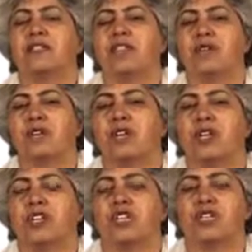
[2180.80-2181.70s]

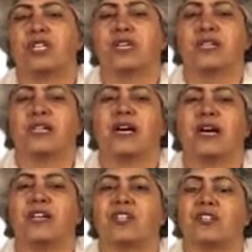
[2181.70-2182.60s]
dissimulation is a
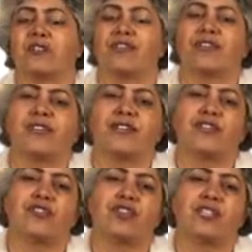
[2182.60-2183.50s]
kind of
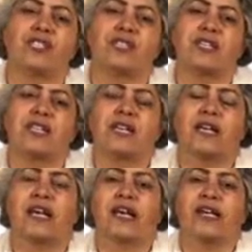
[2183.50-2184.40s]
hindrance,
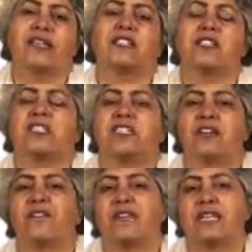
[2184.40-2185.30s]
and it's a
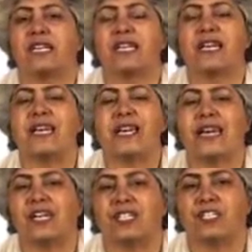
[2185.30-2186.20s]
definitely
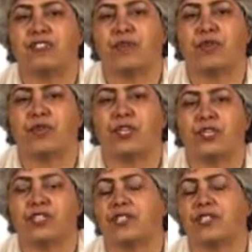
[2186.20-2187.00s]
negative point.